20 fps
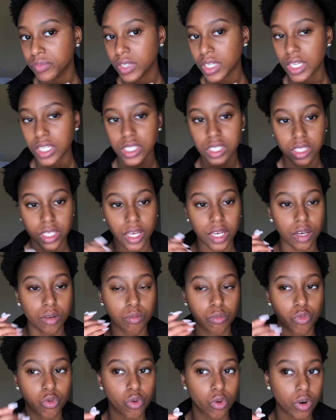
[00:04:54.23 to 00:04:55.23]
it's like
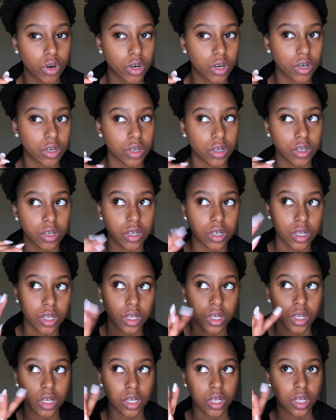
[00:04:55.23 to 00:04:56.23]
more,
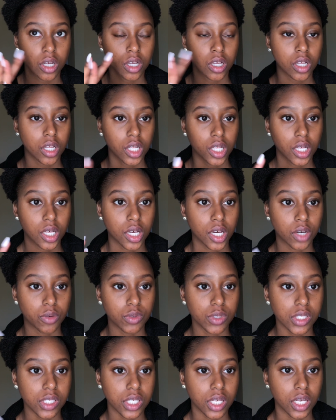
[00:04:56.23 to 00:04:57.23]
I
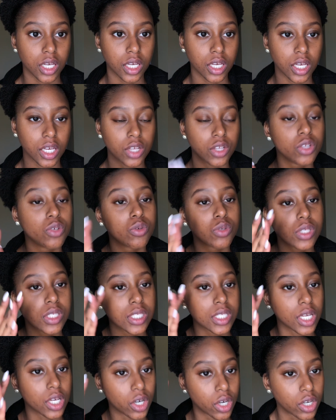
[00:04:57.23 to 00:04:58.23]
would say it will
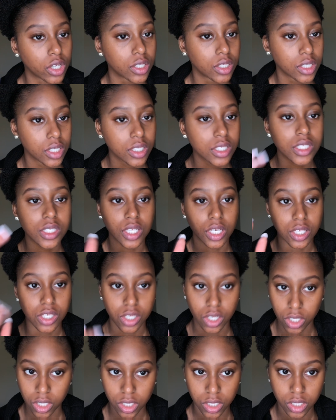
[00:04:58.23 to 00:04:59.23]
stay on. It
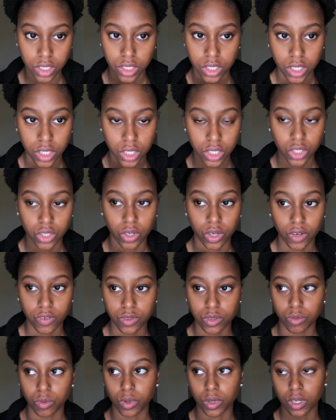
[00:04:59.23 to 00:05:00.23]
stays on. you don't have
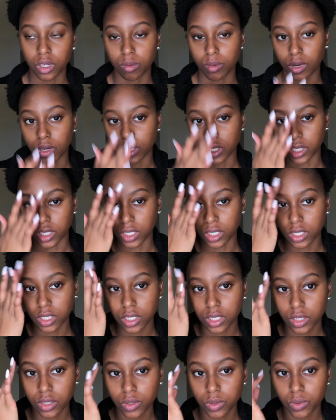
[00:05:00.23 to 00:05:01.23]
to worry about like
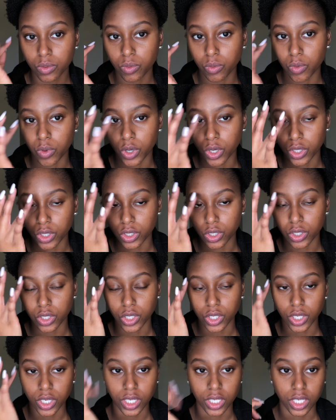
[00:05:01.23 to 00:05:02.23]

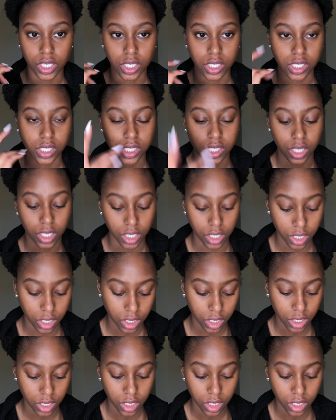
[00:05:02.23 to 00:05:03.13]
water, I guess, like